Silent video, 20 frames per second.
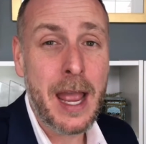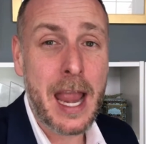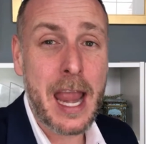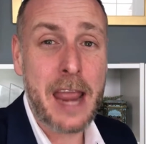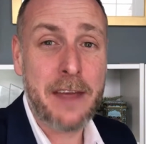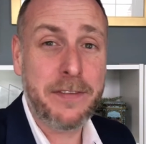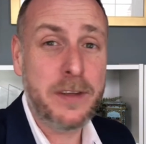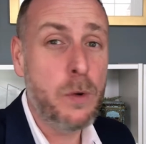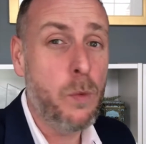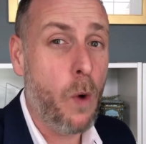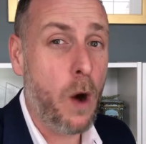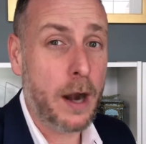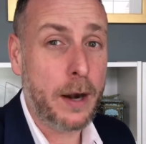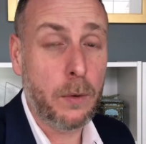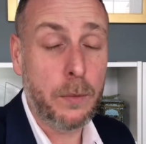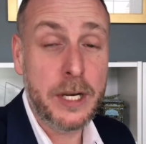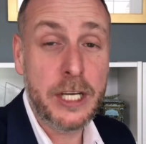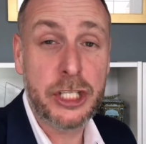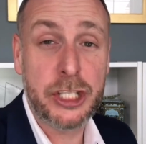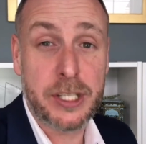If you want to
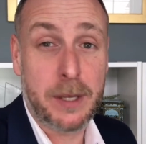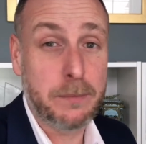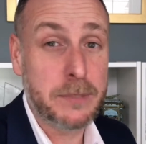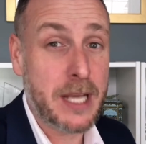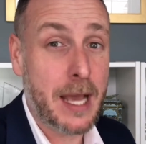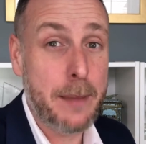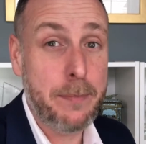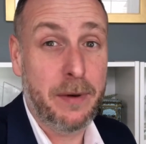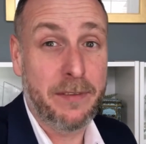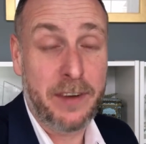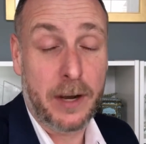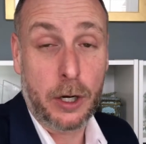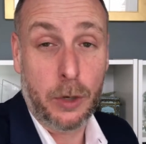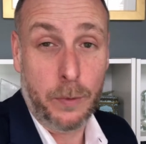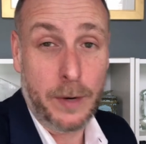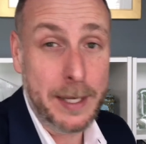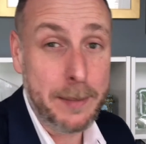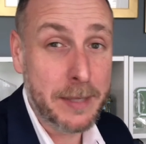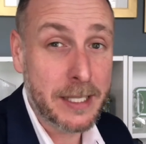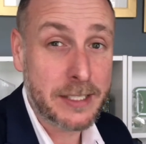reach some type of
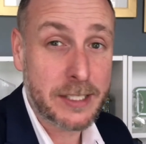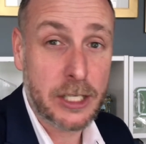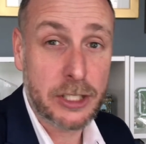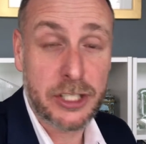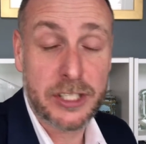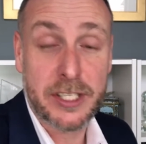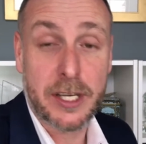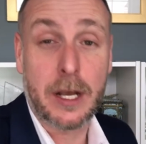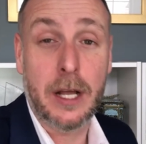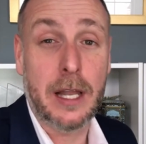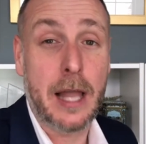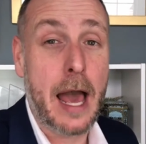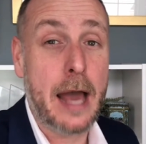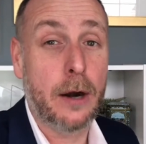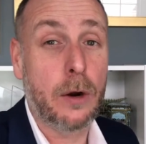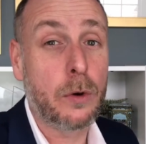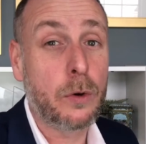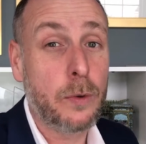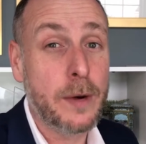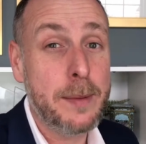agreement, such as a
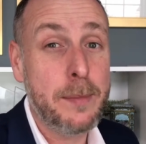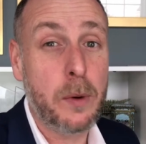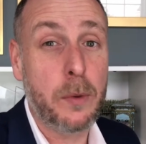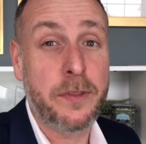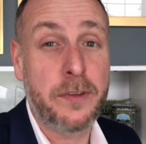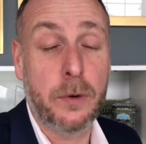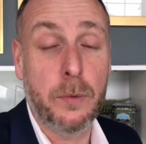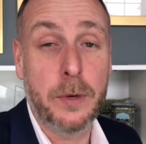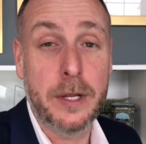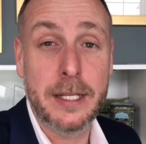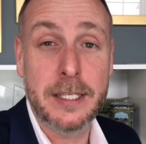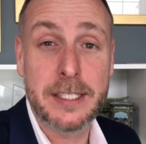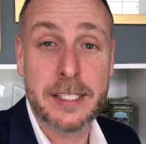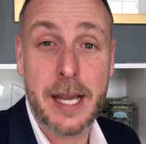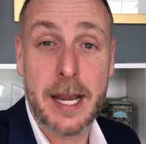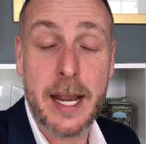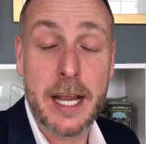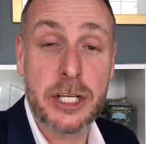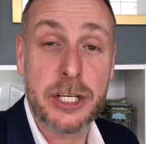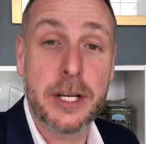collateral agreement with your real
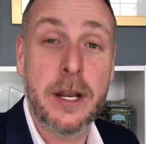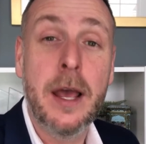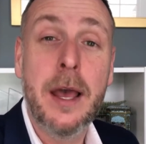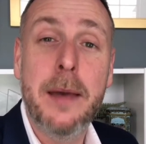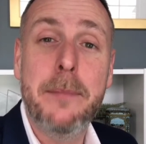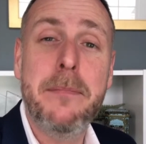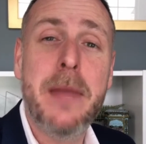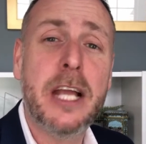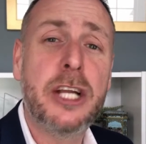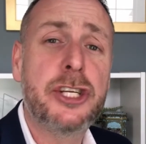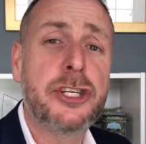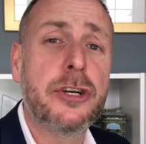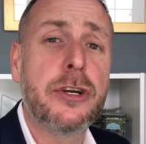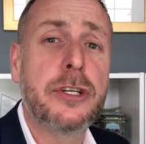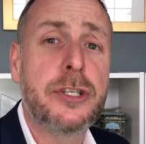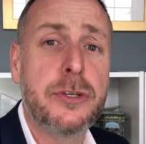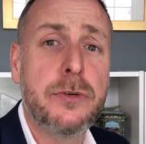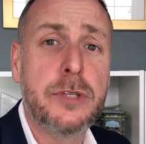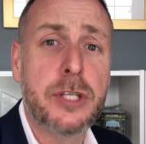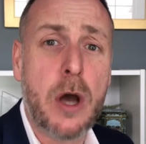estate agent, make sure
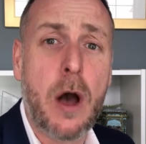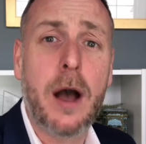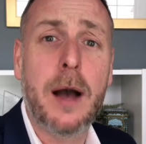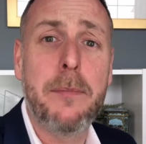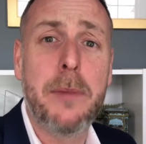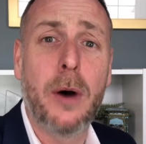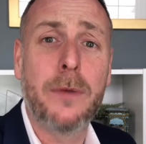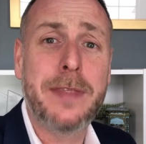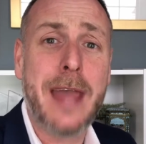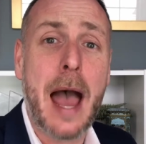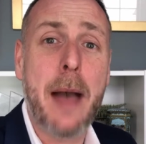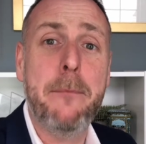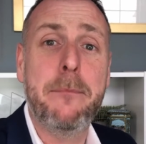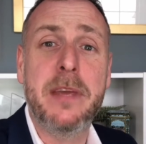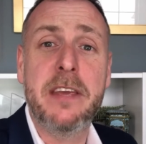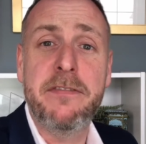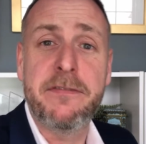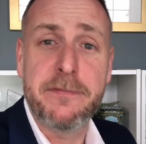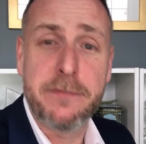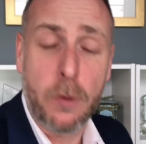to talk about that
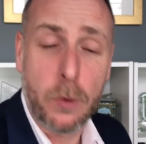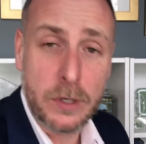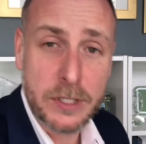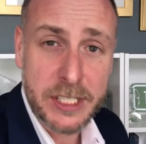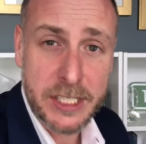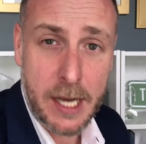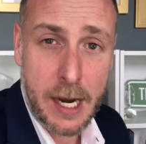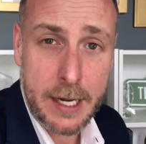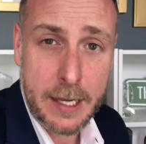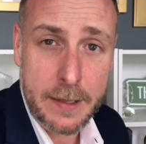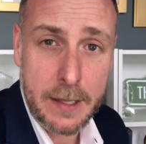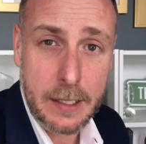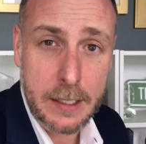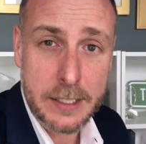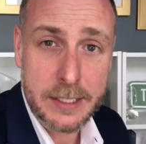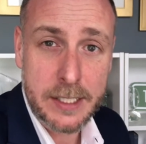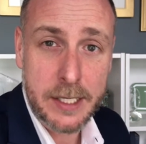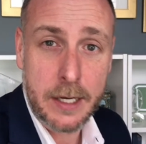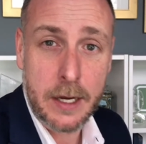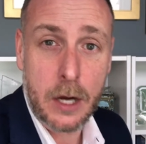before signing the
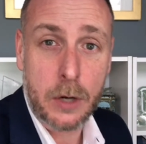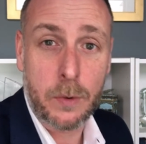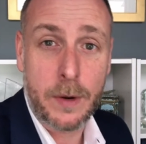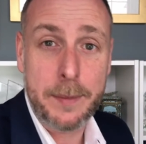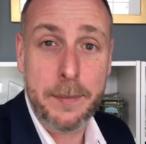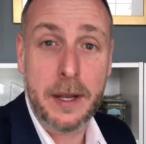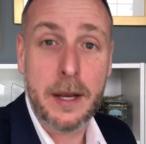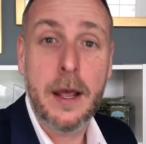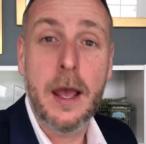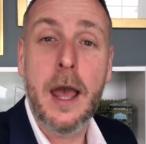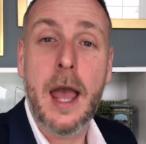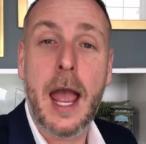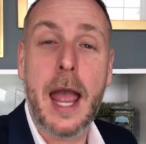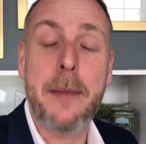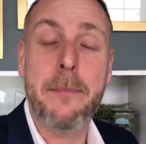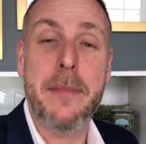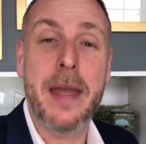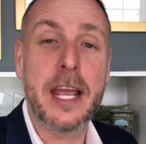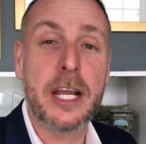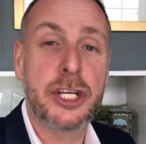listing agreement,
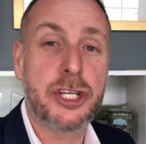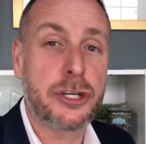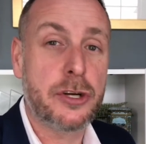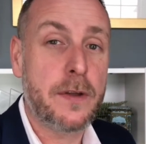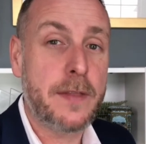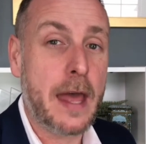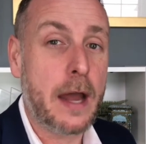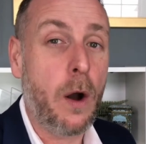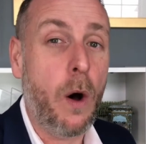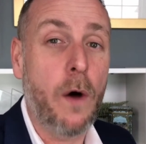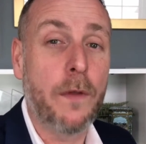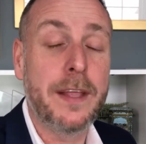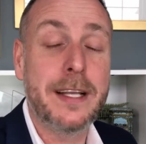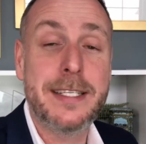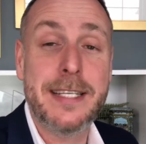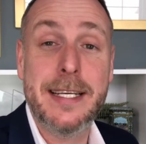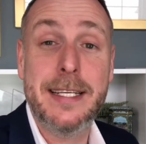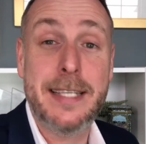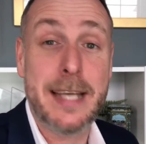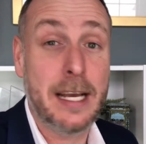and make sure that all the
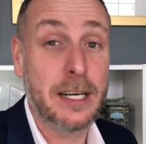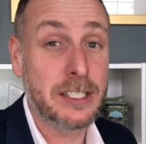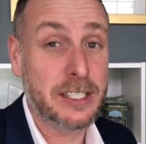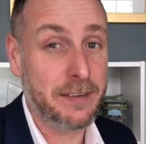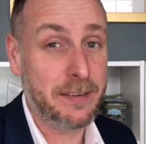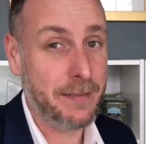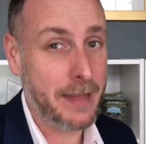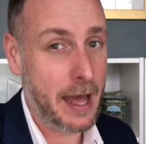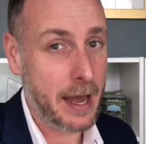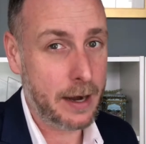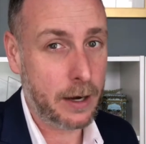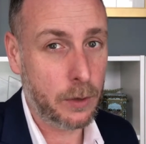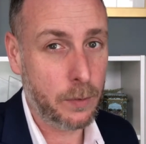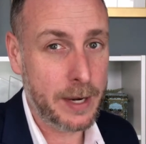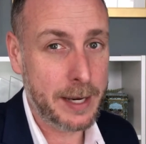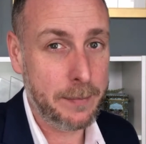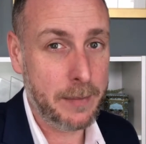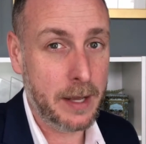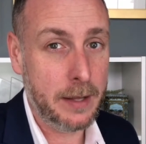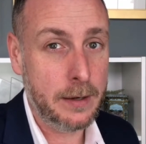details of that
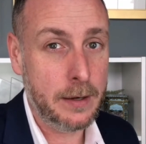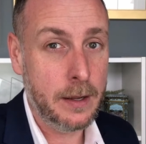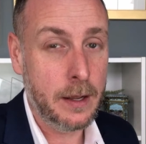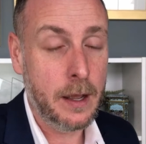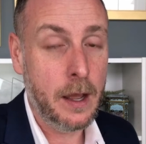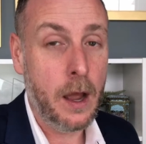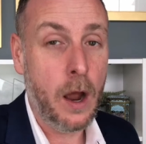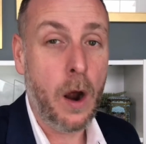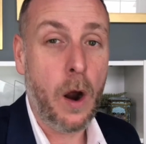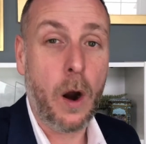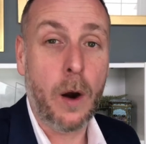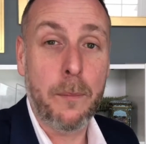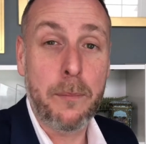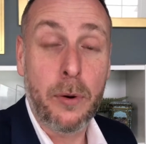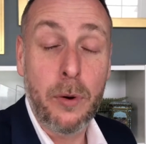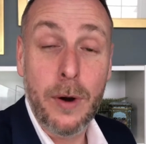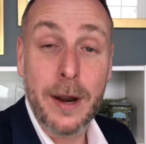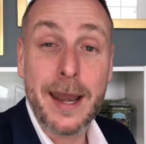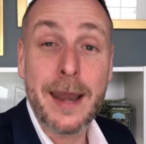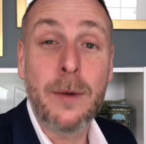agreement are
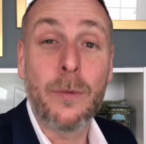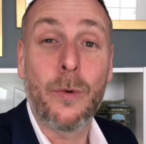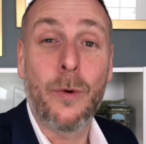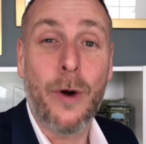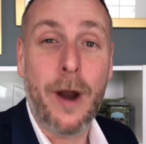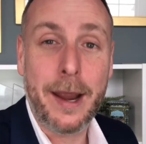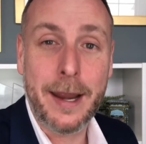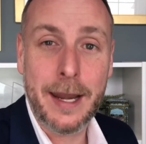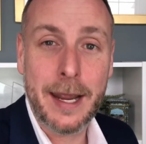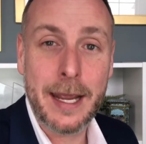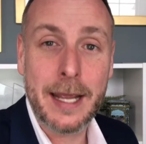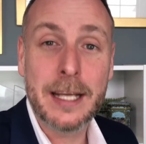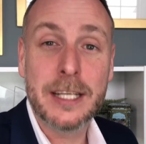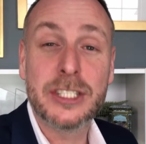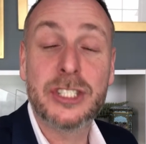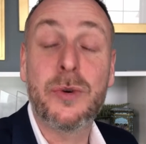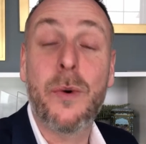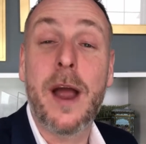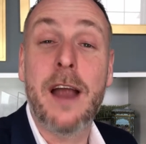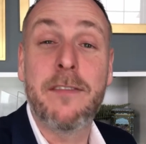put in writing
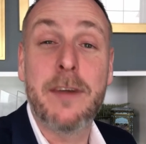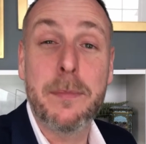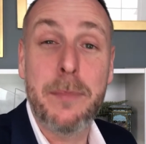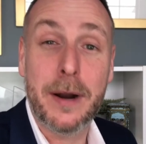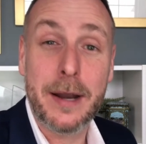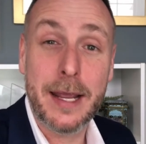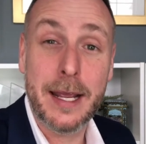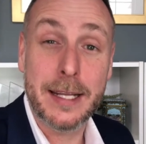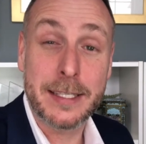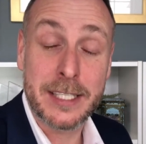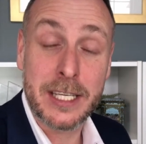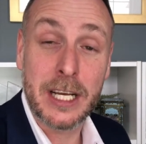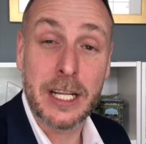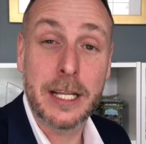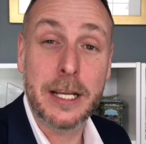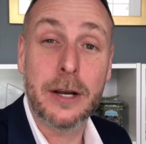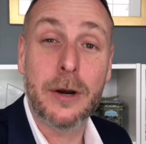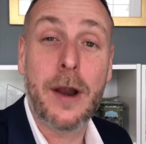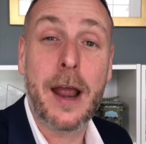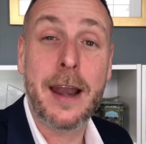so it's
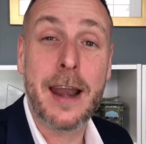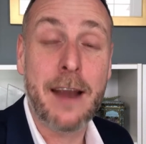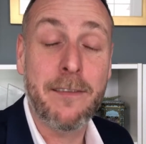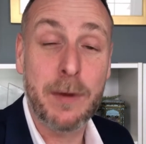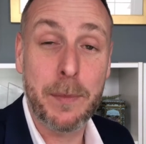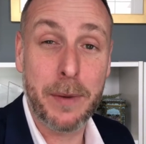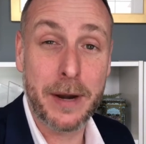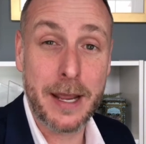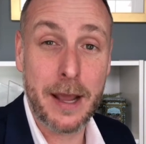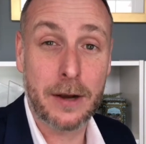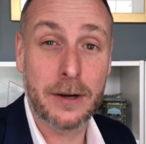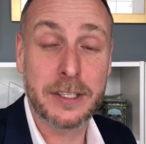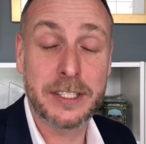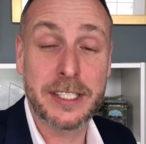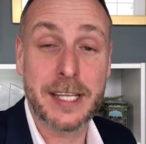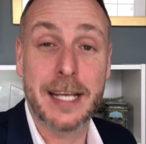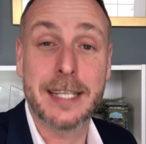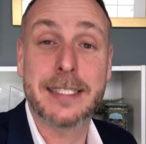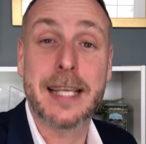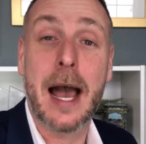clear and everybody
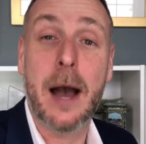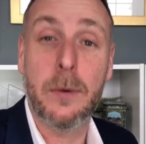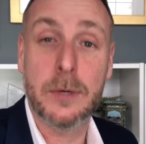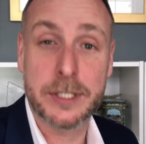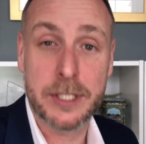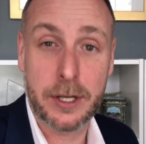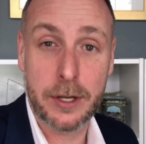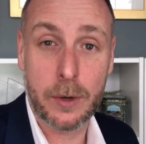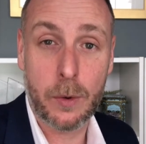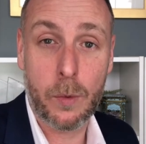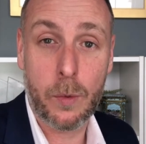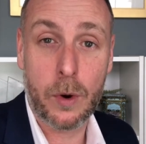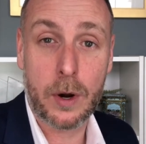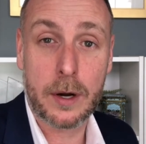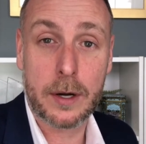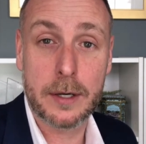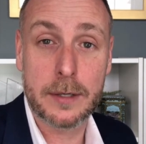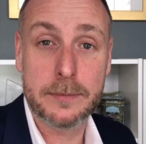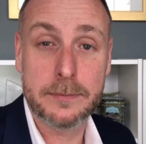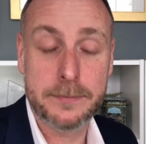understands how it's going to work.